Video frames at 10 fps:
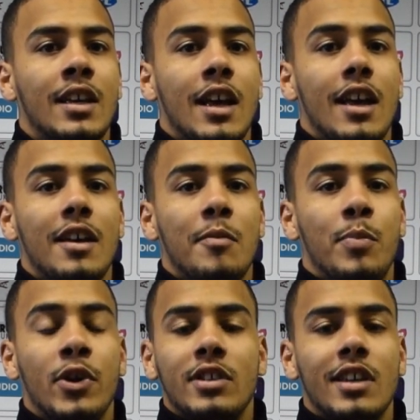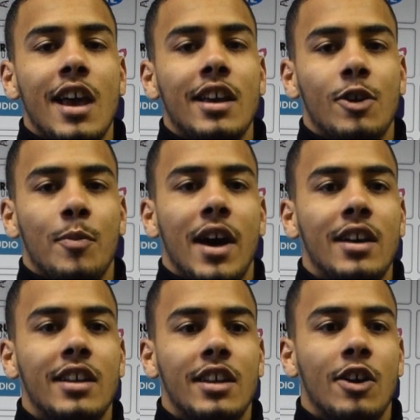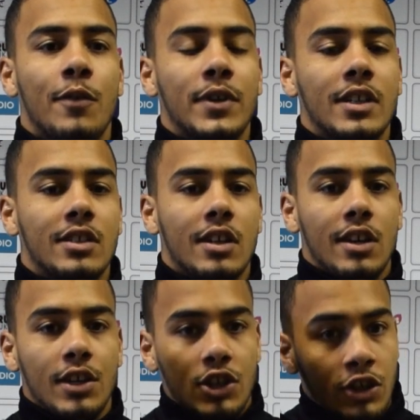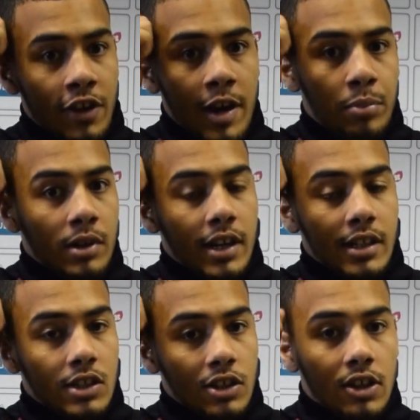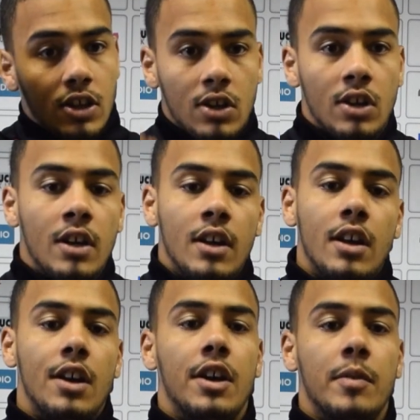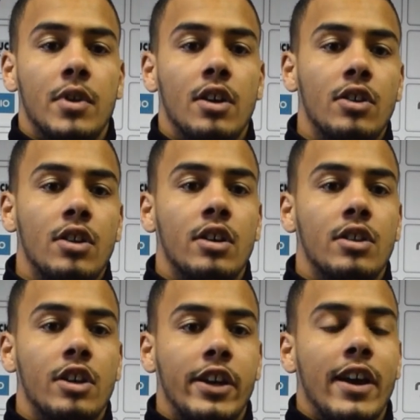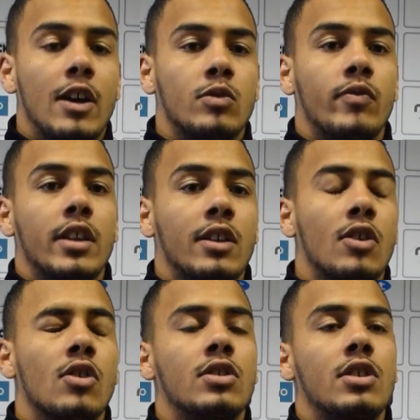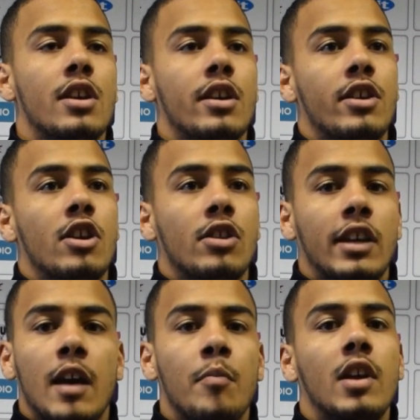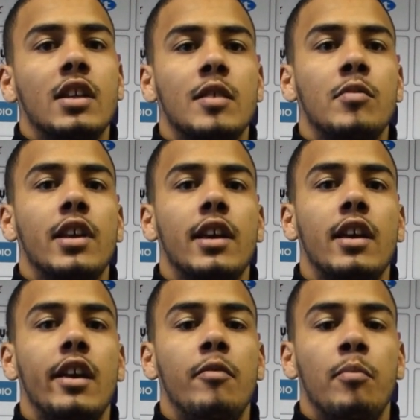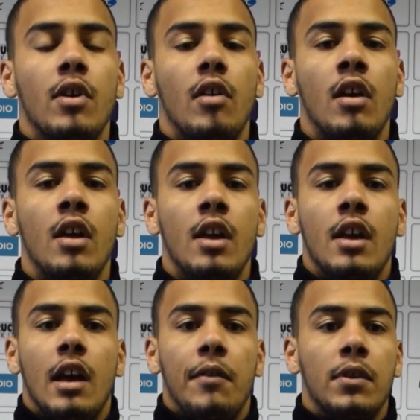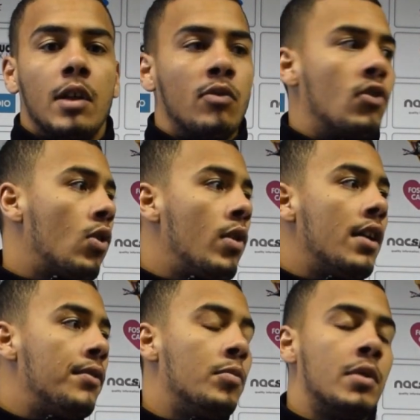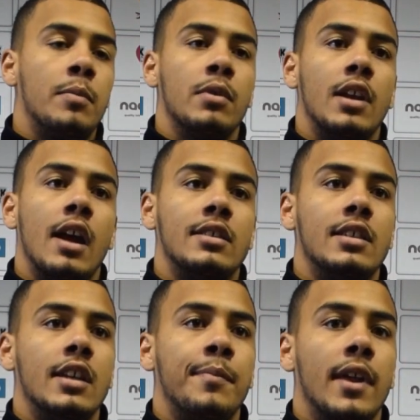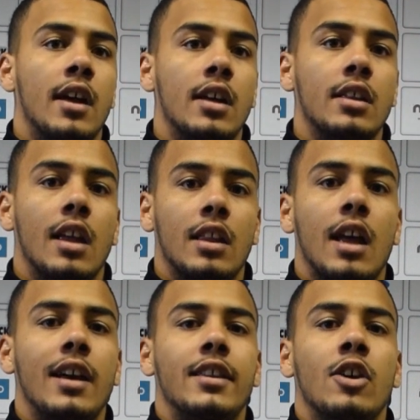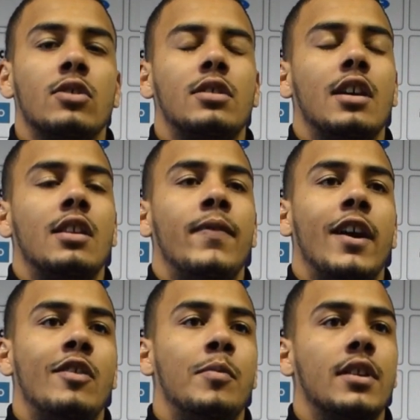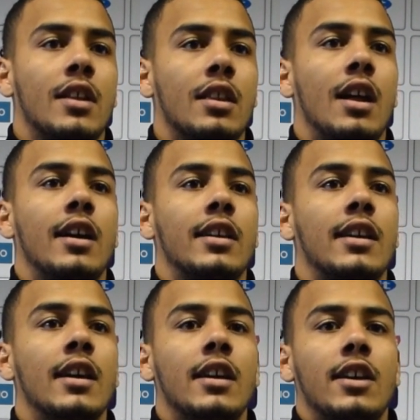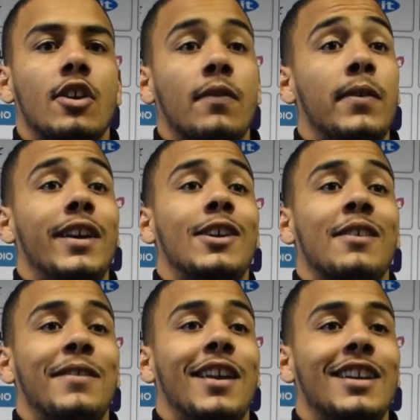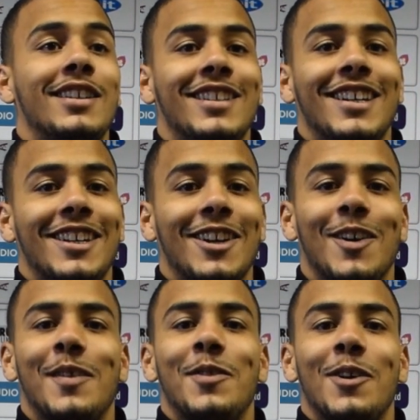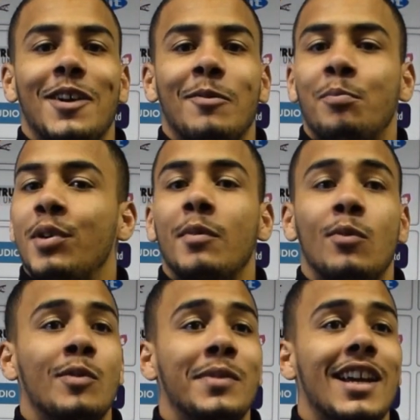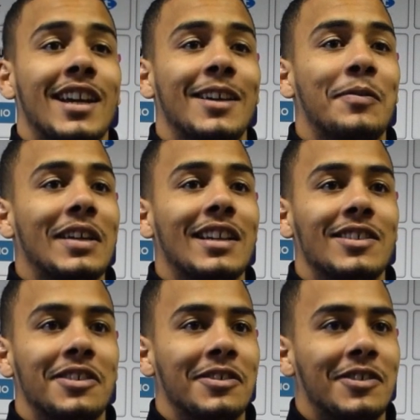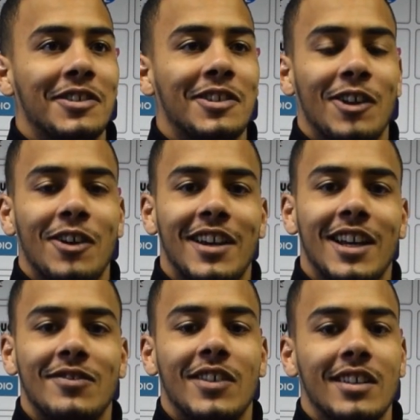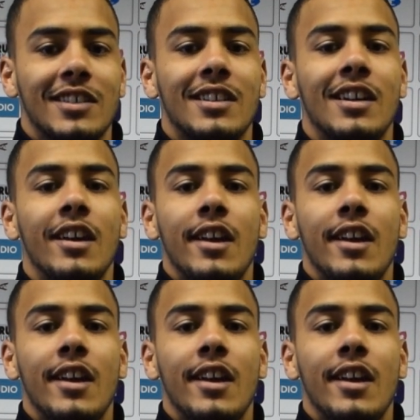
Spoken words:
Personally, yeah, I don't mind it. You know, I think it's a great place to go. You know, the crowd's really close to you, you know, they can be intimidating, but I feel like we've got quite a few people in our team that like the hostile environment, that like, you know, feeding off the energy, you know, even though it probably will be negative against us, because a lot of Cass fans,